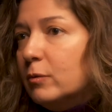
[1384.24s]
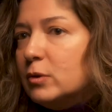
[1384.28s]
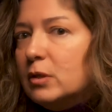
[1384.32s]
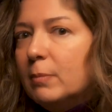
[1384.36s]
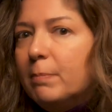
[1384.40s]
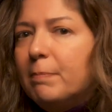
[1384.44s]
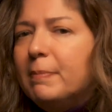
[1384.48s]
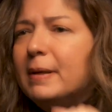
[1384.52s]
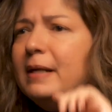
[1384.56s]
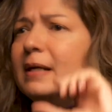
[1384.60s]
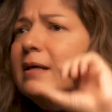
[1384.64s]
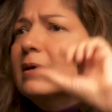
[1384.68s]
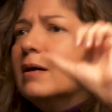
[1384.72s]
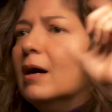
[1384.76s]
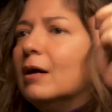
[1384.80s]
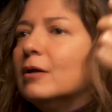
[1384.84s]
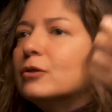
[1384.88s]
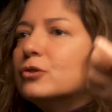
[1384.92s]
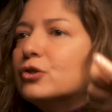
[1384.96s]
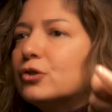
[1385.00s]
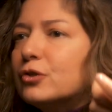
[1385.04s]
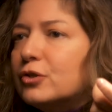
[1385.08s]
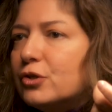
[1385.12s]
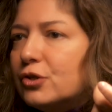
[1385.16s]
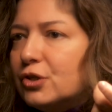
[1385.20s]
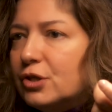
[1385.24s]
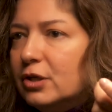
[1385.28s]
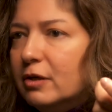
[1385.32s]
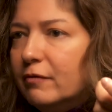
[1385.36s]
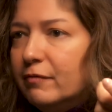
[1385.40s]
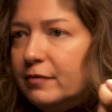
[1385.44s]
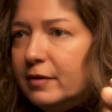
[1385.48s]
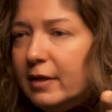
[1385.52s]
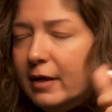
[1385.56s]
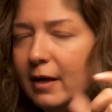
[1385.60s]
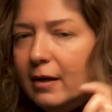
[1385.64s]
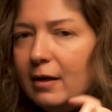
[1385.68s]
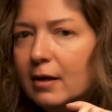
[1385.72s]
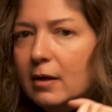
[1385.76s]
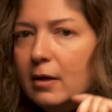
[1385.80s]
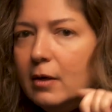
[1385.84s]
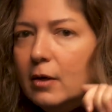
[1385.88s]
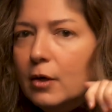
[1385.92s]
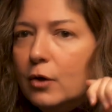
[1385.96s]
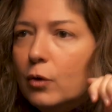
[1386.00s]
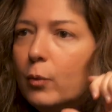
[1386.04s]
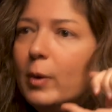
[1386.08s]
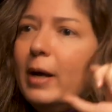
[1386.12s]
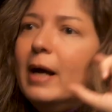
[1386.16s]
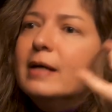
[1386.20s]
That was a big culture shift that
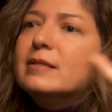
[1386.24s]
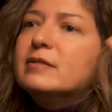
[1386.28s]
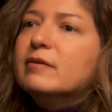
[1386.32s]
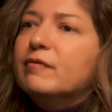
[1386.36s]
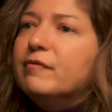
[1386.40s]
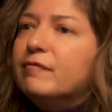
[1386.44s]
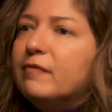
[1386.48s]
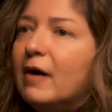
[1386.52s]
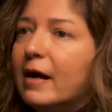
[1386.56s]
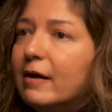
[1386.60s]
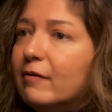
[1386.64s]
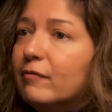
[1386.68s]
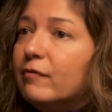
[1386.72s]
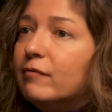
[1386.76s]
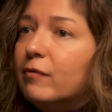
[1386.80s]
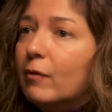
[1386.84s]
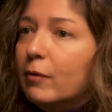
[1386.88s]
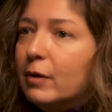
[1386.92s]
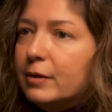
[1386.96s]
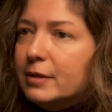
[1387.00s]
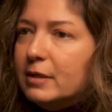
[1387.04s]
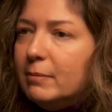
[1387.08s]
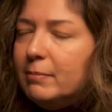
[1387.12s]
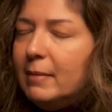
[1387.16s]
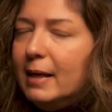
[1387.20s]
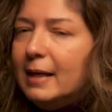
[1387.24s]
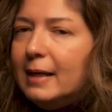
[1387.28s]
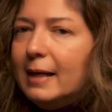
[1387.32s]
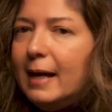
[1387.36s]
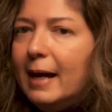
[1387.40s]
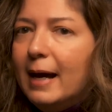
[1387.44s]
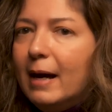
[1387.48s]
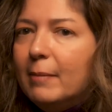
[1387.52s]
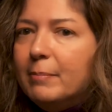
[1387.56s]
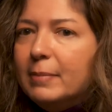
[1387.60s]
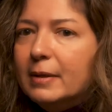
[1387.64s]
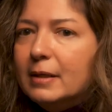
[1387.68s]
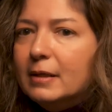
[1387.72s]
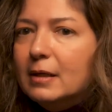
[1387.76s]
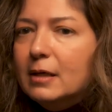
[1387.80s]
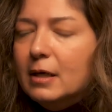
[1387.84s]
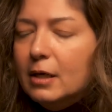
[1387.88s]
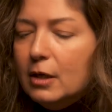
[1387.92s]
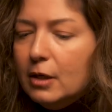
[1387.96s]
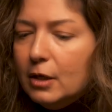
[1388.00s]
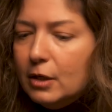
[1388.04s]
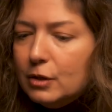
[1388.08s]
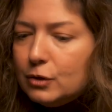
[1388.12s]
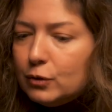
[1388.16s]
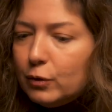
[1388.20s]
we had to fight for to make happen.
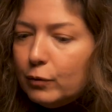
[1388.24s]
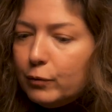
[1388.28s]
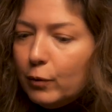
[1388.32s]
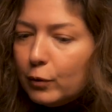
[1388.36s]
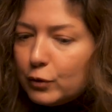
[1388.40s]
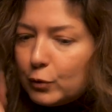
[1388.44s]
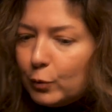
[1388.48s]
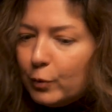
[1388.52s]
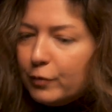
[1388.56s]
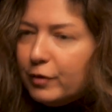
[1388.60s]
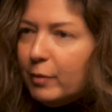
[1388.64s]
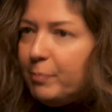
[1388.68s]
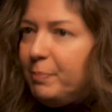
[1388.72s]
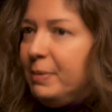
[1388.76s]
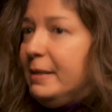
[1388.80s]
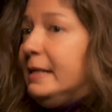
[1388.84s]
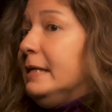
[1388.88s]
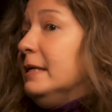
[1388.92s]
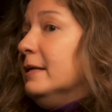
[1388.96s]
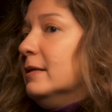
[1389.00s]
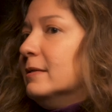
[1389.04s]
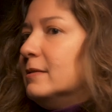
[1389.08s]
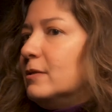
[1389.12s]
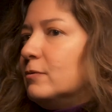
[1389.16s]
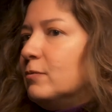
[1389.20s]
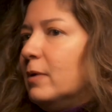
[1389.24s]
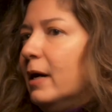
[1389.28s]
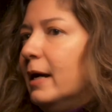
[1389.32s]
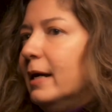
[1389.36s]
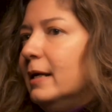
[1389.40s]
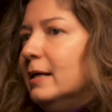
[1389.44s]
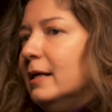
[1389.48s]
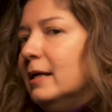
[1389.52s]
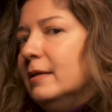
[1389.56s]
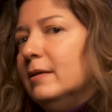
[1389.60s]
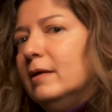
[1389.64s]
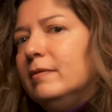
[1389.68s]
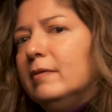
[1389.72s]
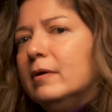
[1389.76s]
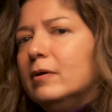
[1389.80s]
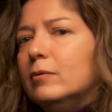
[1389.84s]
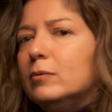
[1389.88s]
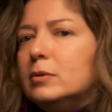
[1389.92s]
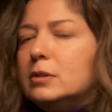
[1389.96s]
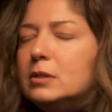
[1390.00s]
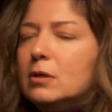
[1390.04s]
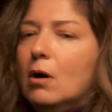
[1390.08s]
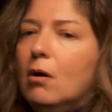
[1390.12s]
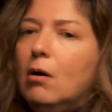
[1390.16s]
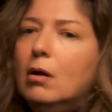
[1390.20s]
So those were the peaks, right? And then there
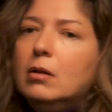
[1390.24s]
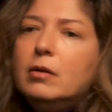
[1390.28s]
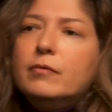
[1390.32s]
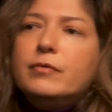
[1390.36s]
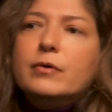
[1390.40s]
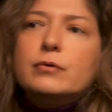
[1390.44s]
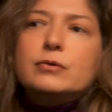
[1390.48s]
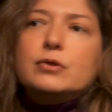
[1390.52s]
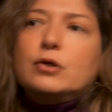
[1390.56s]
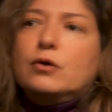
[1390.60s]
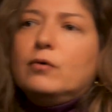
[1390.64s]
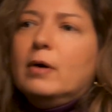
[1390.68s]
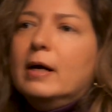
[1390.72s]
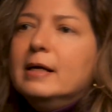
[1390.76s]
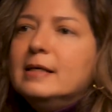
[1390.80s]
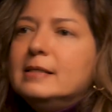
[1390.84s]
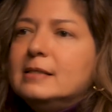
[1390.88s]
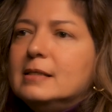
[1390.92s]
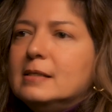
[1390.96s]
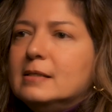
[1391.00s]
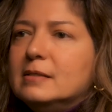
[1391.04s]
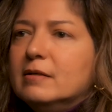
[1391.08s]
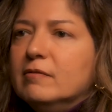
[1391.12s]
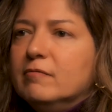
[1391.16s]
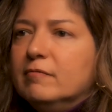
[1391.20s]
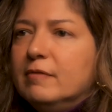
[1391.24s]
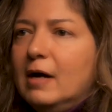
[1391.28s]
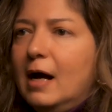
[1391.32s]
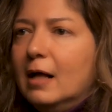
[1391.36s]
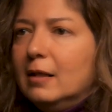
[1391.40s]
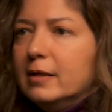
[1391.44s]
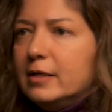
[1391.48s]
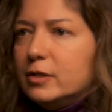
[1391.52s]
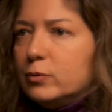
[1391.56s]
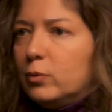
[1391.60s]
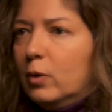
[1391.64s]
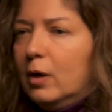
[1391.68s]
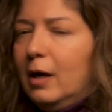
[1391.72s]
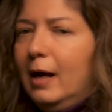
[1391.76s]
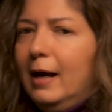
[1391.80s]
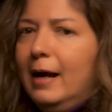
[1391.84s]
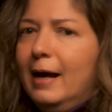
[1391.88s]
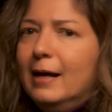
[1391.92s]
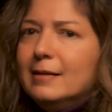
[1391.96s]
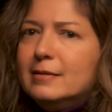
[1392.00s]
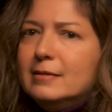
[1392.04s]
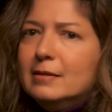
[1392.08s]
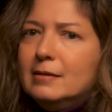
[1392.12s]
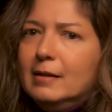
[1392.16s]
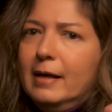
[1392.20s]
was all of those crises and valleys where I
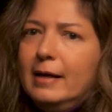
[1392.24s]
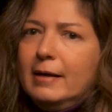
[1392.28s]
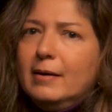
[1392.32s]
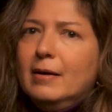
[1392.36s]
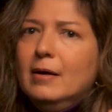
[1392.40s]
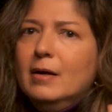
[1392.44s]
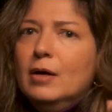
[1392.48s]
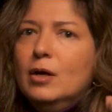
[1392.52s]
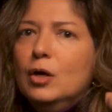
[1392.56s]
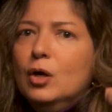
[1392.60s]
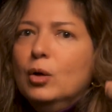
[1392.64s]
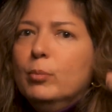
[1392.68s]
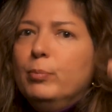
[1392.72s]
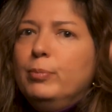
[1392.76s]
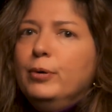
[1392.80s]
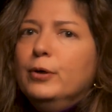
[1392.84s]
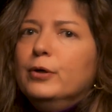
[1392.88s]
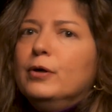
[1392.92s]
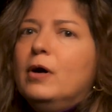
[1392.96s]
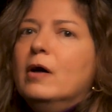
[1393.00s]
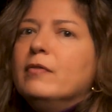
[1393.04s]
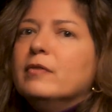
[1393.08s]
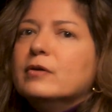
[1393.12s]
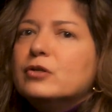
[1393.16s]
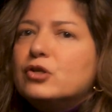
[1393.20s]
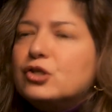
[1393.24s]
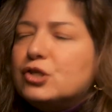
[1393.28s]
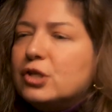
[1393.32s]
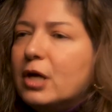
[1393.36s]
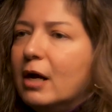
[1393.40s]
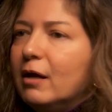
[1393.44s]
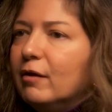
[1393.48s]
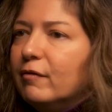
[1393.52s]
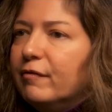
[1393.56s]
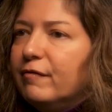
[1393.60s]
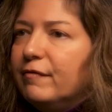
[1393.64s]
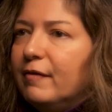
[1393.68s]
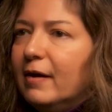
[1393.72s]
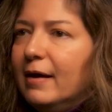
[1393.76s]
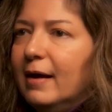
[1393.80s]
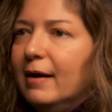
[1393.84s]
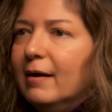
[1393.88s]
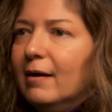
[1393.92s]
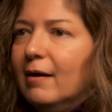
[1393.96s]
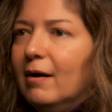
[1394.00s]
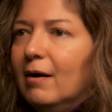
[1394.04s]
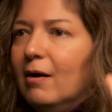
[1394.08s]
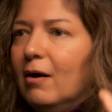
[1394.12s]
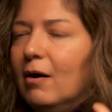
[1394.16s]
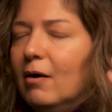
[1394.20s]
had to like put on the shelf
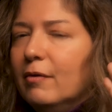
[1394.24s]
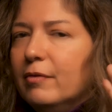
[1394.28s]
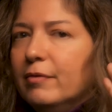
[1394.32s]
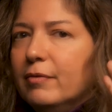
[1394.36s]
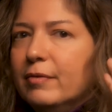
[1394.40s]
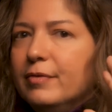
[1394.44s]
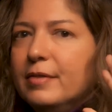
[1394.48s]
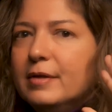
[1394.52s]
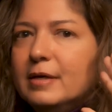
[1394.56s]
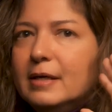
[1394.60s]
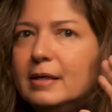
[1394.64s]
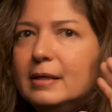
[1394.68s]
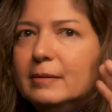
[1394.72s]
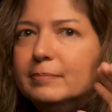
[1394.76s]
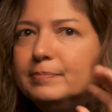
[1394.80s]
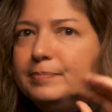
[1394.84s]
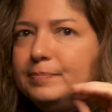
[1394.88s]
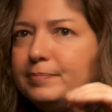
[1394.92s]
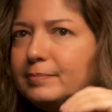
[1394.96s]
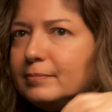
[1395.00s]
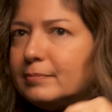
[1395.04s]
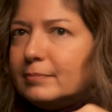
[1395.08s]
the